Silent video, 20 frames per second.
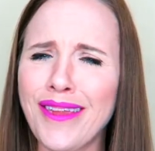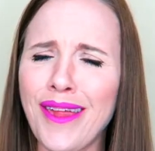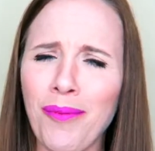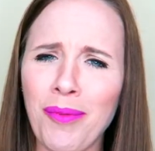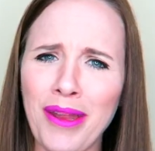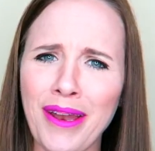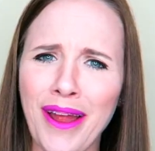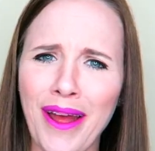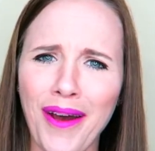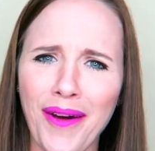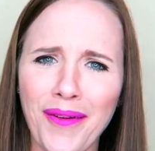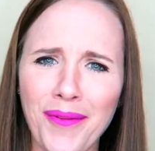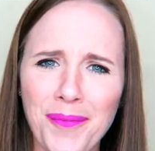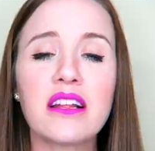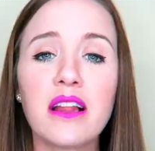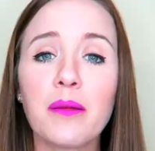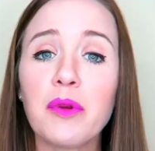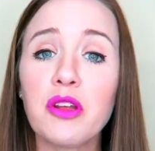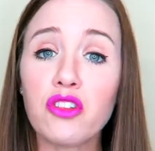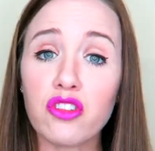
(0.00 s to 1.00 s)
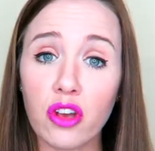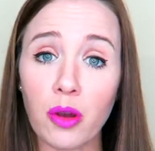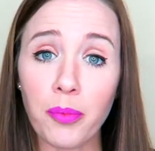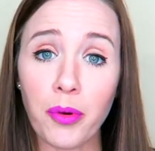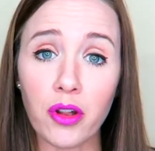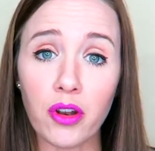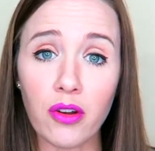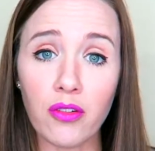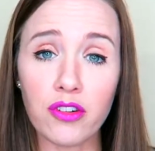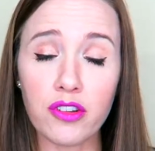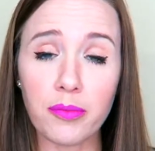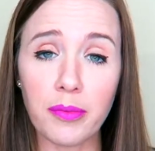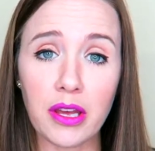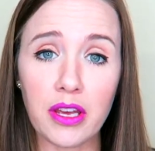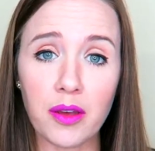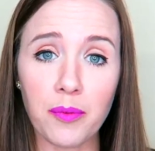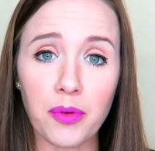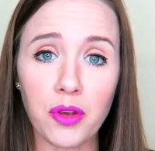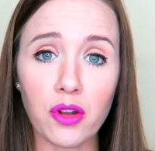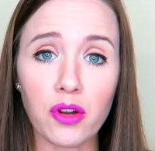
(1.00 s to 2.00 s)
Let me know. Now let me jump on over to
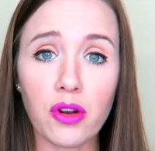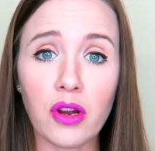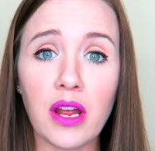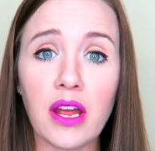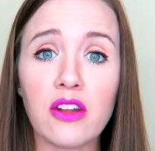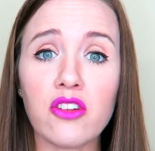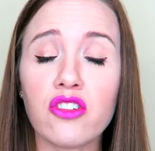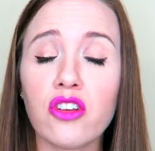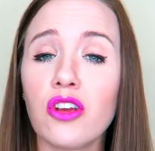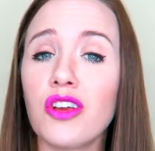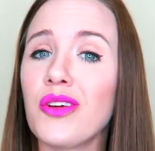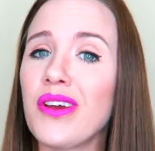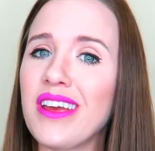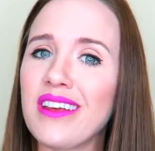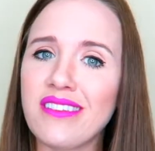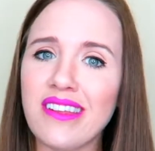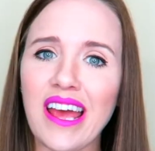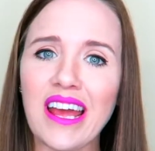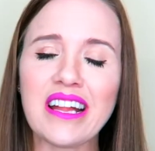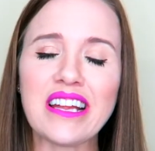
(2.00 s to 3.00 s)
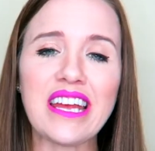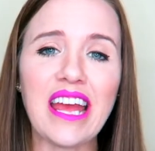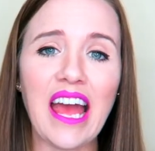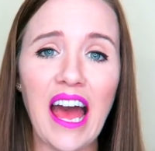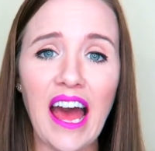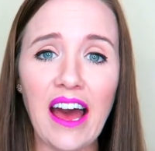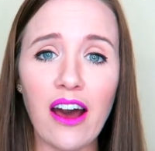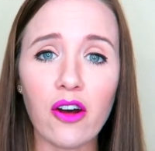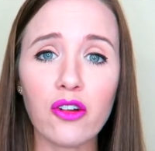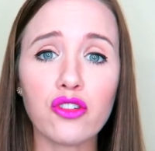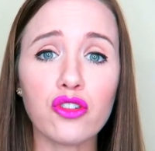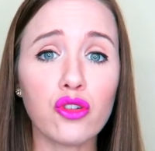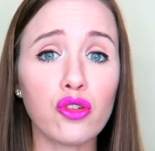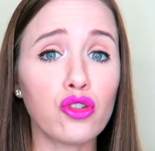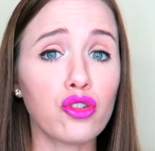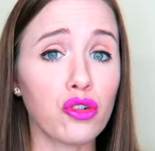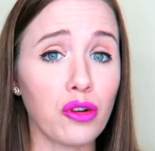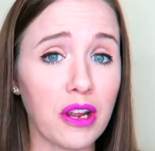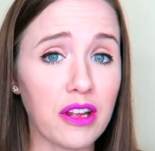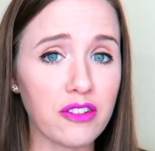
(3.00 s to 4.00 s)
my computer and show you exactly how
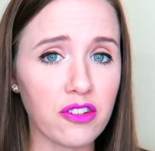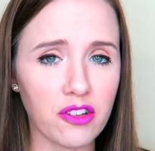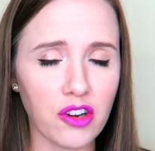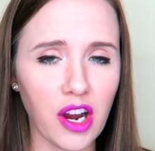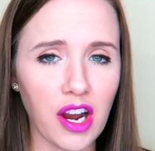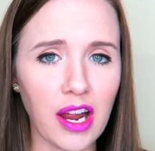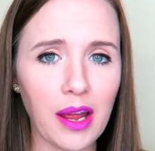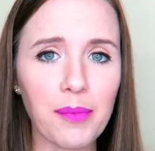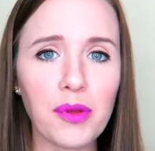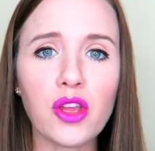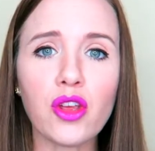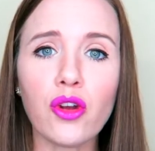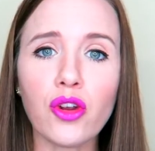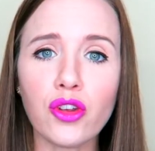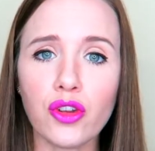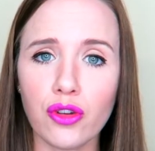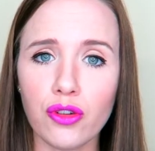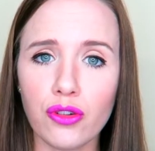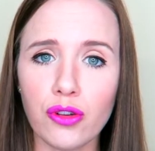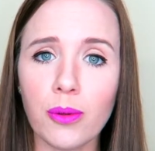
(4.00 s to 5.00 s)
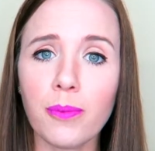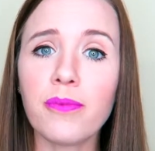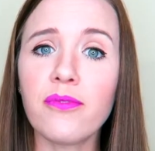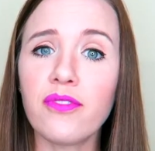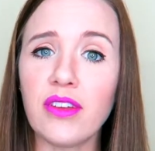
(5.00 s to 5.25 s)
to transcribe your YouTube